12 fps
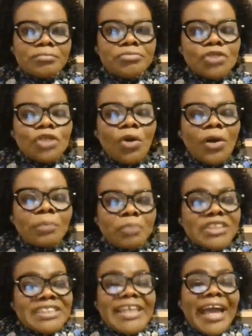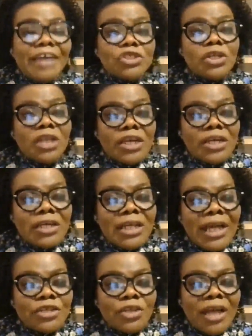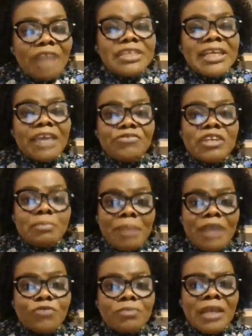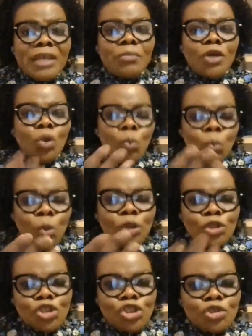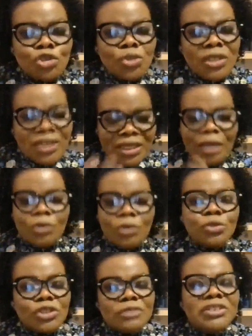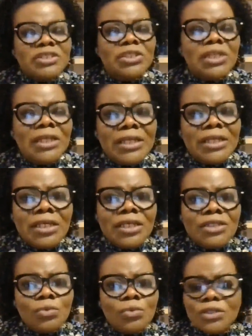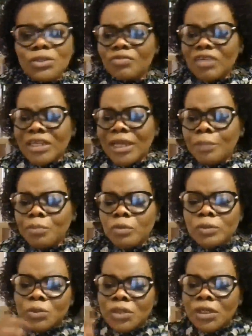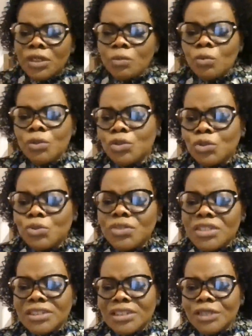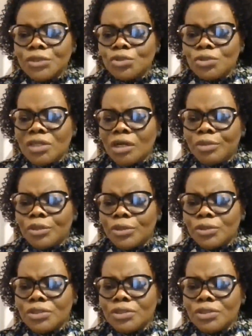you know, because they have to learn and you have to get feedback from them. What do you do? And then I'll go to Mrs. Olaye as well. So if you can help us with one or two things that you do, that'll be good.